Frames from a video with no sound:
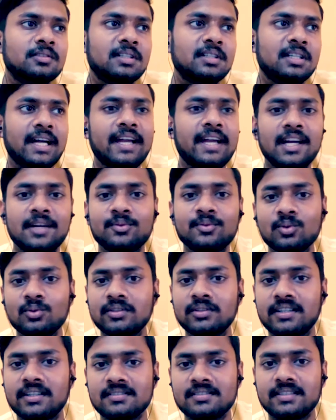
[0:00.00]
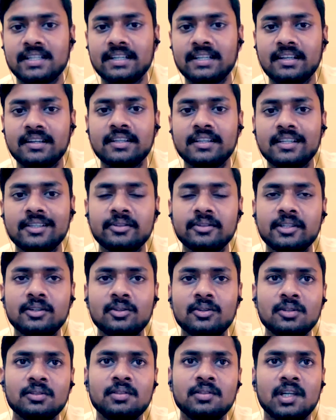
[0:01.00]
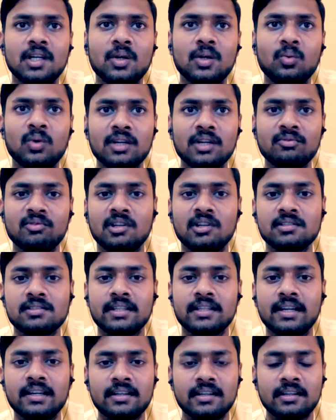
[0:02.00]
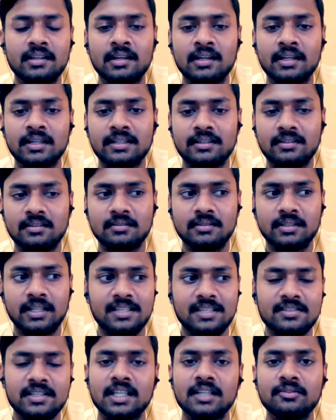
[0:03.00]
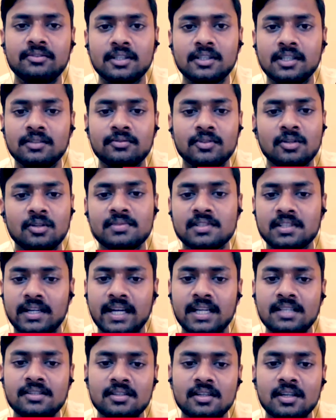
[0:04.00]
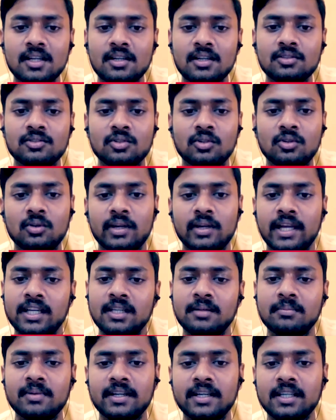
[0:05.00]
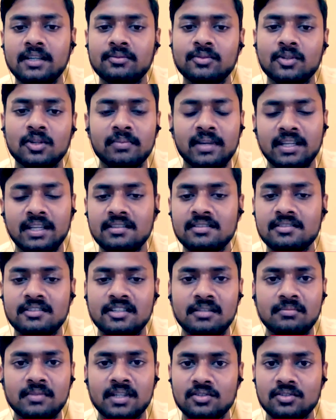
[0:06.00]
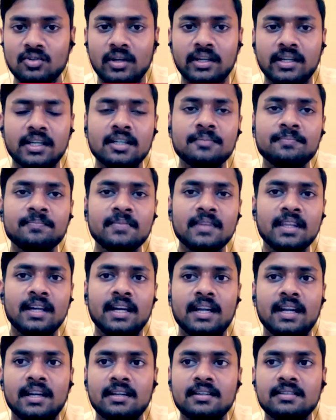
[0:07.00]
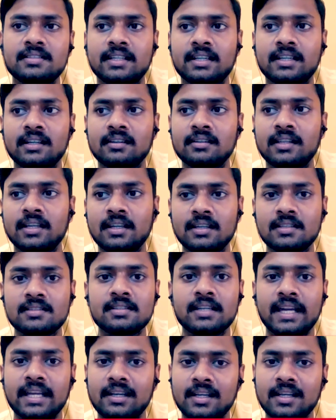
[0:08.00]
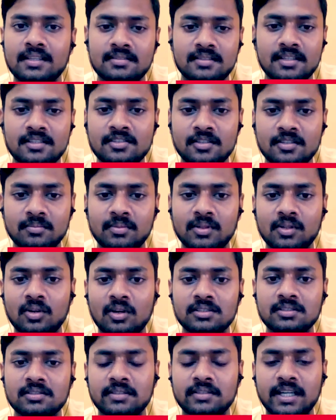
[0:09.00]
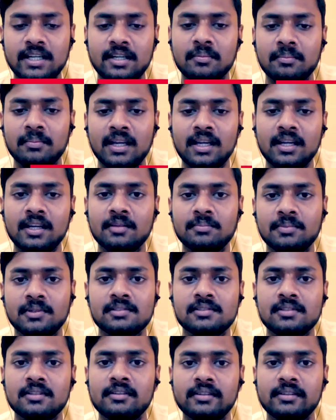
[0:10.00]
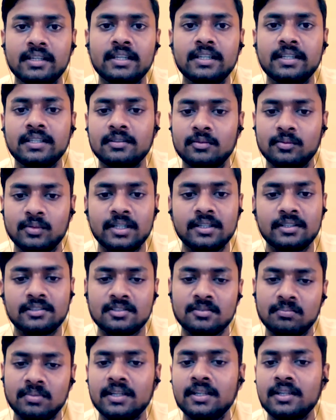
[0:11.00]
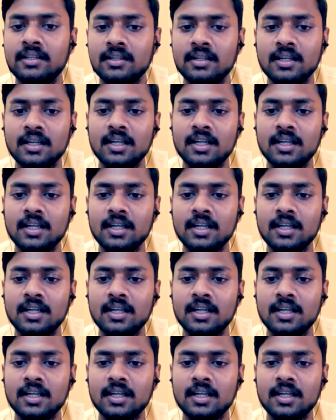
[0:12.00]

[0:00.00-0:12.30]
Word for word: I have two things that are really very good. Uh, one was they are uh, teaching everything from scratch, so anybody from any stream can join it. And second thing is nine nine six, because that made a person really well disciplined,